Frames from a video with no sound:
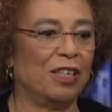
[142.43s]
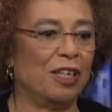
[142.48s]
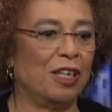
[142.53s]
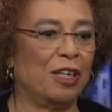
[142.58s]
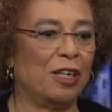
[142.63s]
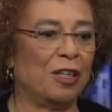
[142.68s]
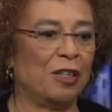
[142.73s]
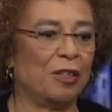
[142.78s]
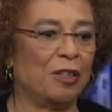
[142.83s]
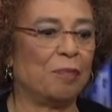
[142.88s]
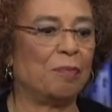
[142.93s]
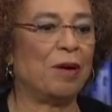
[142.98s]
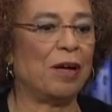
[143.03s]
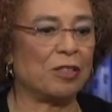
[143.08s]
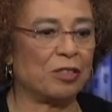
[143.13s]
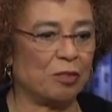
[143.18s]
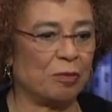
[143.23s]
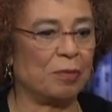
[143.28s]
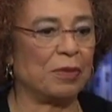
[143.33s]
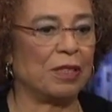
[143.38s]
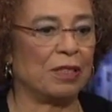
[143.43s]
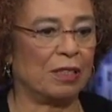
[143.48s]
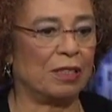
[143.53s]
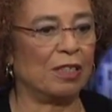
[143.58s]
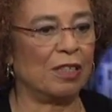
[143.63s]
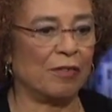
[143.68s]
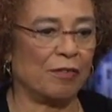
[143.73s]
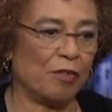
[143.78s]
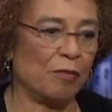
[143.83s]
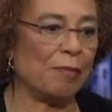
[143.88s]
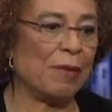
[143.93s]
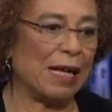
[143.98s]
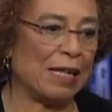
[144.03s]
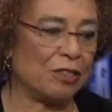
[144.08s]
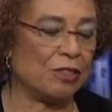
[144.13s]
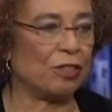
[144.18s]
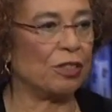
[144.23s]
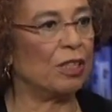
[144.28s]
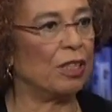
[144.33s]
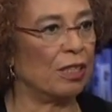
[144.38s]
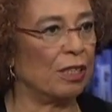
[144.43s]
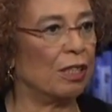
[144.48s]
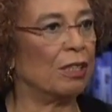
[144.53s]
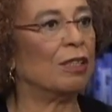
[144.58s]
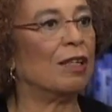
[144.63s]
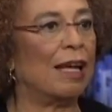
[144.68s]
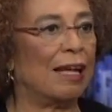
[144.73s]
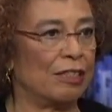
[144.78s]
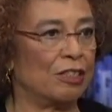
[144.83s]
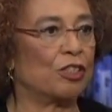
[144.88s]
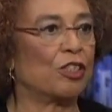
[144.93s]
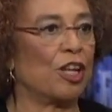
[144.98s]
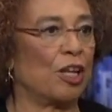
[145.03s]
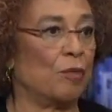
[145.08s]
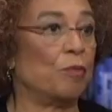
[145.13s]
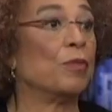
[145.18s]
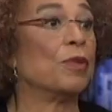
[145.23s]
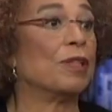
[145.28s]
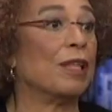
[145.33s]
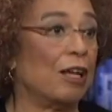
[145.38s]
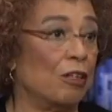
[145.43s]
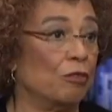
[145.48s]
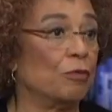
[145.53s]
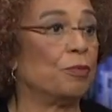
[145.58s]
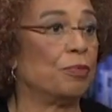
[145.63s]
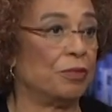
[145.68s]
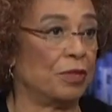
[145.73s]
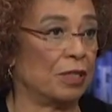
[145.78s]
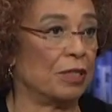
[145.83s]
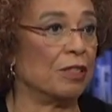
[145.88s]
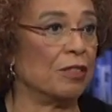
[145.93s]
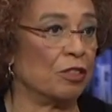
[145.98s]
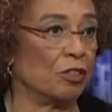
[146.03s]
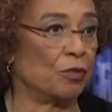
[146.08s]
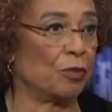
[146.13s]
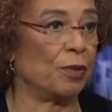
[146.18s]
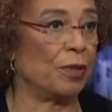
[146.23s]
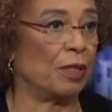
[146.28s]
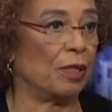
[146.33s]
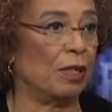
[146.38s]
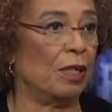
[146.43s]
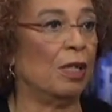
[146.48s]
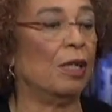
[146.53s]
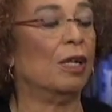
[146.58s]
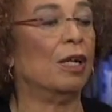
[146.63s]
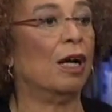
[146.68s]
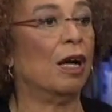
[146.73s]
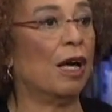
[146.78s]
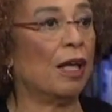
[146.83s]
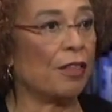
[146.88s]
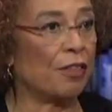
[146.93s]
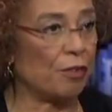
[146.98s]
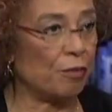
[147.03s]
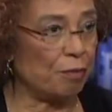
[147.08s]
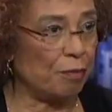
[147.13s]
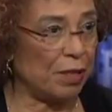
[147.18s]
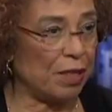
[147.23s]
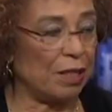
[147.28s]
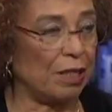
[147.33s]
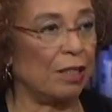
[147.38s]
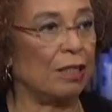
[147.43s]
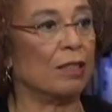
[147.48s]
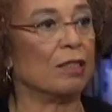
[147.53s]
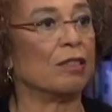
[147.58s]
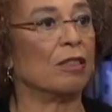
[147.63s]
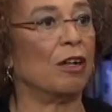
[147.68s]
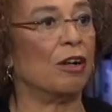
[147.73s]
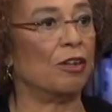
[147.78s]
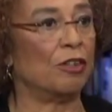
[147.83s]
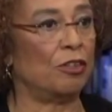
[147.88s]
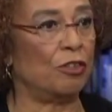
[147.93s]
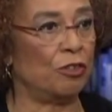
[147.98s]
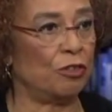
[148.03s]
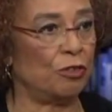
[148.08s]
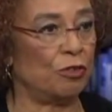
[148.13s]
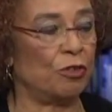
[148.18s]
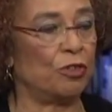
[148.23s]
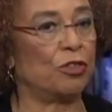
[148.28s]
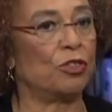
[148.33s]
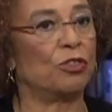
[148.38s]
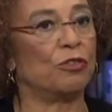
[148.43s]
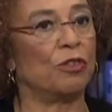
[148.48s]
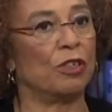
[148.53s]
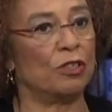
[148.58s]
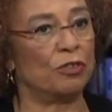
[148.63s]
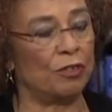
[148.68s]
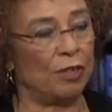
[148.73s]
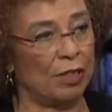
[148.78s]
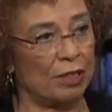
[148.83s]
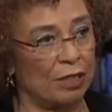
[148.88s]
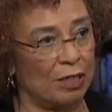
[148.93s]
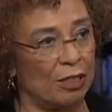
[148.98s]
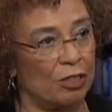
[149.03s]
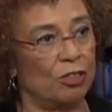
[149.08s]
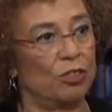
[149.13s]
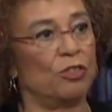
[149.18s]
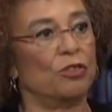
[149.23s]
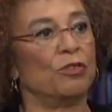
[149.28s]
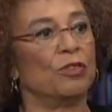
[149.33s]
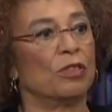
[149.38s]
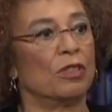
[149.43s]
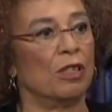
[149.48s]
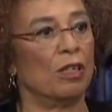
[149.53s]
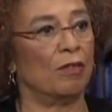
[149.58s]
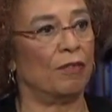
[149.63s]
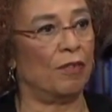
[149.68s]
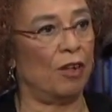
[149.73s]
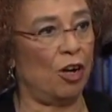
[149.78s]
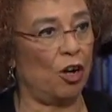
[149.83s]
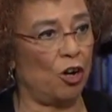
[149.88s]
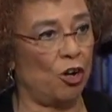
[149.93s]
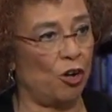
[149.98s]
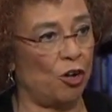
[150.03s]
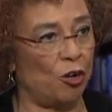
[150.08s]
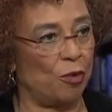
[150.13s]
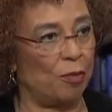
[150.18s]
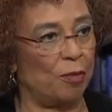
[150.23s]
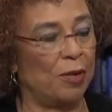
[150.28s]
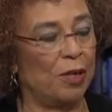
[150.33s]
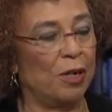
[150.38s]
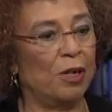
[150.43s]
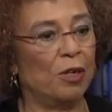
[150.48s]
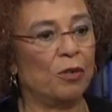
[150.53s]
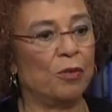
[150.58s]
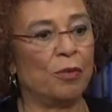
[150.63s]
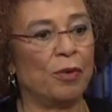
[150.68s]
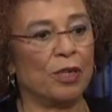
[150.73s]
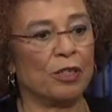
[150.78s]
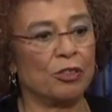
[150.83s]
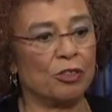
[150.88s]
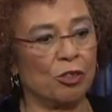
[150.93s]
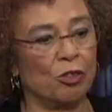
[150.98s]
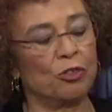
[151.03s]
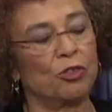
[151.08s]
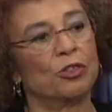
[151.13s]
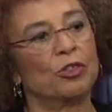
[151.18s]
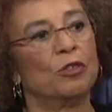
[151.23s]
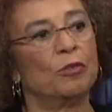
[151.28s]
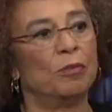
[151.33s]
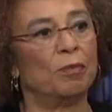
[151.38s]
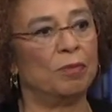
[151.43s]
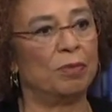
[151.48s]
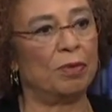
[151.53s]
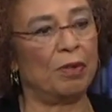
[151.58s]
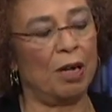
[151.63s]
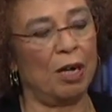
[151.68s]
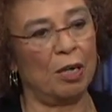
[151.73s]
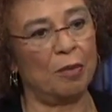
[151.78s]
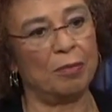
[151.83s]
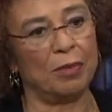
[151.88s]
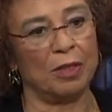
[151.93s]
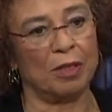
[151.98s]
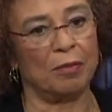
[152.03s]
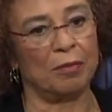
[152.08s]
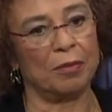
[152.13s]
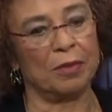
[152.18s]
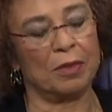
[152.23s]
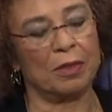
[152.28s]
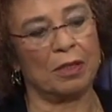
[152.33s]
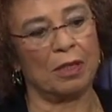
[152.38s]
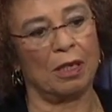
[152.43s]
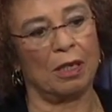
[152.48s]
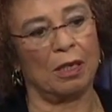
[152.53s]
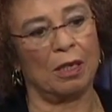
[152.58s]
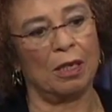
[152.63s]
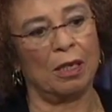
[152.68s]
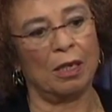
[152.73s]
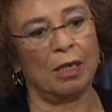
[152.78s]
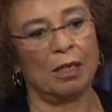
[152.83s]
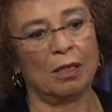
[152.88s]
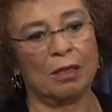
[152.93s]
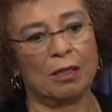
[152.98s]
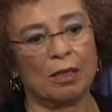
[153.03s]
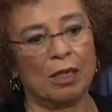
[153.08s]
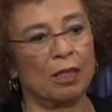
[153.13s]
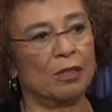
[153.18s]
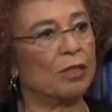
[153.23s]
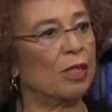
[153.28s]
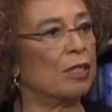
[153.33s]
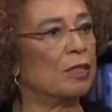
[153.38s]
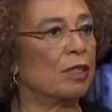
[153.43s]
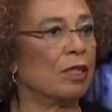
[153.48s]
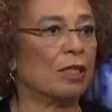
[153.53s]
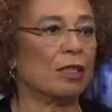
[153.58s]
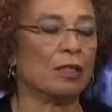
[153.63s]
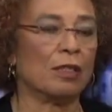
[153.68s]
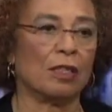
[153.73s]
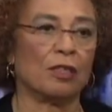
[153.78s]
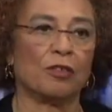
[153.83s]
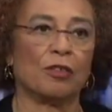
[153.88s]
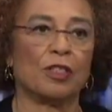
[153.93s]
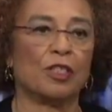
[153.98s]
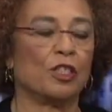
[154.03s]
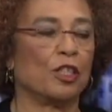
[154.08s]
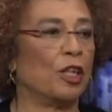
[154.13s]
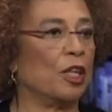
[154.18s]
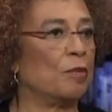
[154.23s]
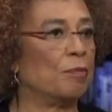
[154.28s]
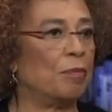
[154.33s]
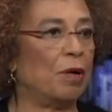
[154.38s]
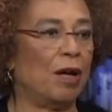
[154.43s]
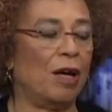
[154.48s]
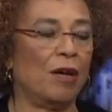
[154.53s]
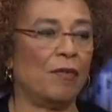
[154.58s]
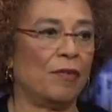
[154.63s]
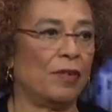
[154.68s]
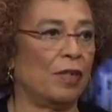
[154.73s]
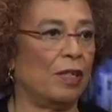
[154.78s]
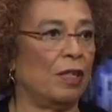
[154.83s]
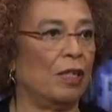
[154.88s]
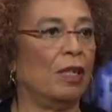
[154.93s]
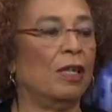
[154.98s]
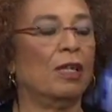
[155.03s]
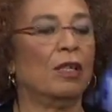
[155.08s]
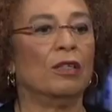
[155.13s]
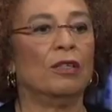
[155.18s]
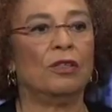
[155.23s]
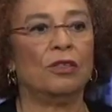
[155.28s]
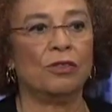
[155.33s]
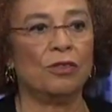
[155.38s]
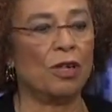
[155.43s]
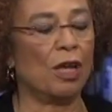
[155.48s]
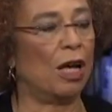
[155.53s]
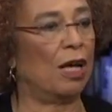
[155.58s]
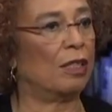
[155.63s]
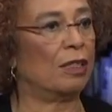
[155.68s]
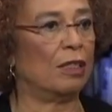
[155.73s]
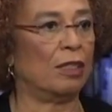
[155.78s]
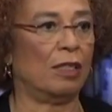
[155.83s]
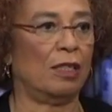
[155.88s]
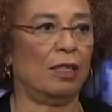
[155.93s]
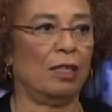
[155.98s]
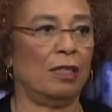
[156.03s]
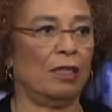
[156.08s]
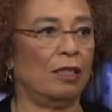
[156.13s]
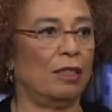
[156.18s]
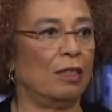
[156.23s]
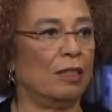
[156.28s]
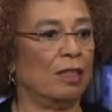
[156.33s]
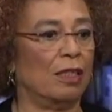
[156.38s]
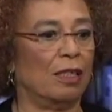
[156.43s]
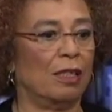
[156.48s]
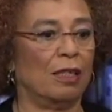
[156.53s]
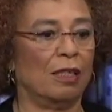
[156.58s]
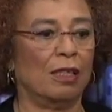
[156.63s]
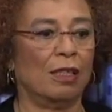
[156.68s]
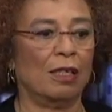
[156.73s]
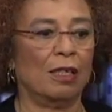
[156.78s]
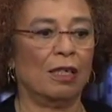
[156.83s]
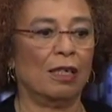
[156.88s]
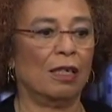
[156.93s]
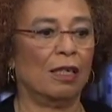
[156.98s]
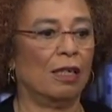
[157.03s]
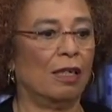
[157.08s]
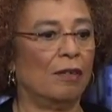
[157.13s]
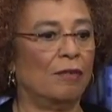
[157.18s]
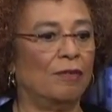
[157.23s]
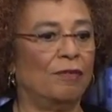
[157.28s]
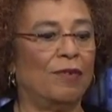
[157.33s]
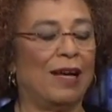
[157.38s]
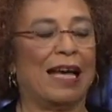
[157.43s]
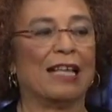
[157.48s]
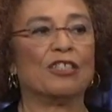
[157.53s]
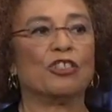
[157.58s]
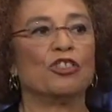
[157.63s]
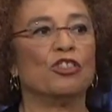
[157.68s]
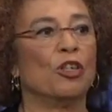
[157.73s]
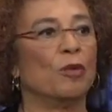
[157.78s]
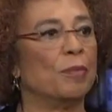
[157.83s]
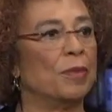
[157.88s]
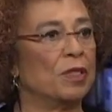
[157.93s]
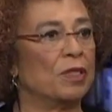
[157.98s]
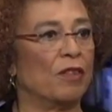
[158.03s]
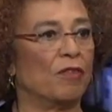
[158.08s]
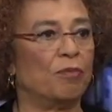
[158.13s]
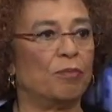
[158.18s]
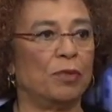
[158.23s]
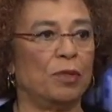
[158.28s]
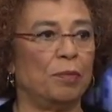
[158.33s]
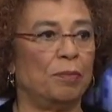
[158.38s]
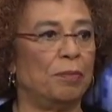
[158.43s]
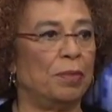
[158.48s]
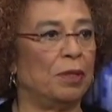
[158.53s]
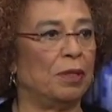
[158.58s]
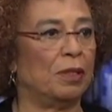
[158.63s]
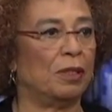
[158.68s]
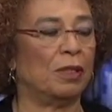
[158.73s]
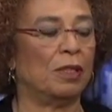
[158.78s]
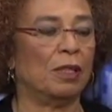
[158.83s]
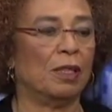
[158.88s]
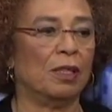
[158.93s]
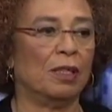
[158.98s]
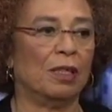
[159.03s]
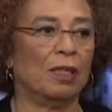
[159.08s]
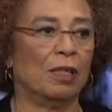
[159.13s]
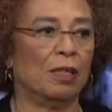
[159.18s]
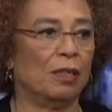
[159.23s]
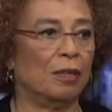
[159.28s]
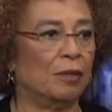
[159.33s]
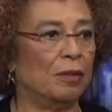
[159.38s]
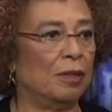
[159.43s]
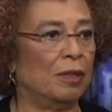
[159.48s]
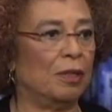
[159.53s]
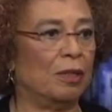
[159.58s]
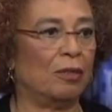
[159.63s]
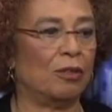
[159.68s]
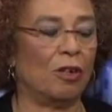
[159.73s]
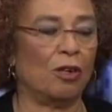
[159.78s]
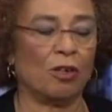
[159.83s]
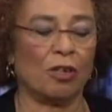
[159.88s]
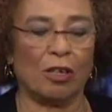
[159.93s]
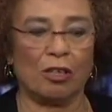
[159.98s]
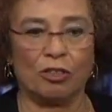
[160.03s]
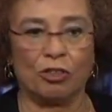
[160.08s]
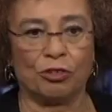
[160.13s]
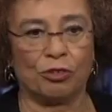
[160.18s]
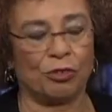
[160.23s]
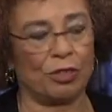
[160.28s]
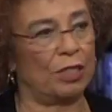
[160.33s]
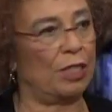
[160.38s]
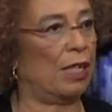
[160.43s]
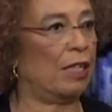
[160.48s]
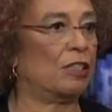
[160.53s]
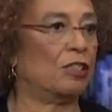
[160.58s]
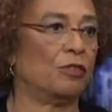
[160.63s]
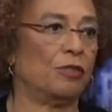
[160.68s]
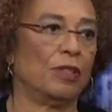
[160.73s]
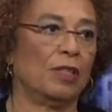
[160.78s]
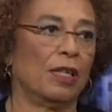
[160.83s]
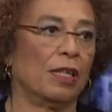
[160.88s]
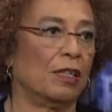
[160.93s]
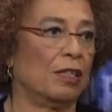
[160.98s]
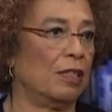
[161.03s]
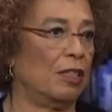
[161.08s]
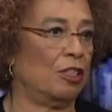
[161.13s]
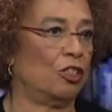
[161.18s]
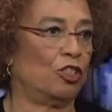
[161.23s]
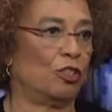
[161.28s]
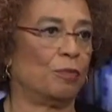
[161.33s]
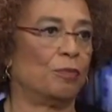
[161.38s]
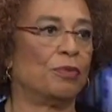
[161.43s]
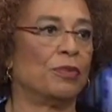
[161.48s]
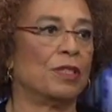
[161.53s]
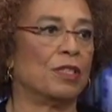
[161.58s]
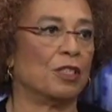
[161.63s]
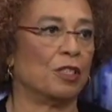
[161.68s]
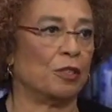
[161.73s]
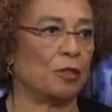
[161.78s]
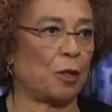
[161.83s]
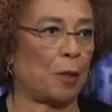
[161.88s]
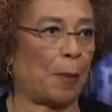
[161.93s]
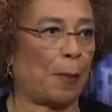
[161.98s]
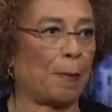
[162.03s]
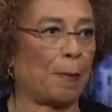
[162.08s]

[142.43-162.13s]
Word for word: uh, the possibility of imagining a landscape without prisons where other means are used to address issues of harm, where social problems uh, such as illiteracy and poverty do not lead uh, uh vast numbers of people uh, along a trajectory that leads to prison.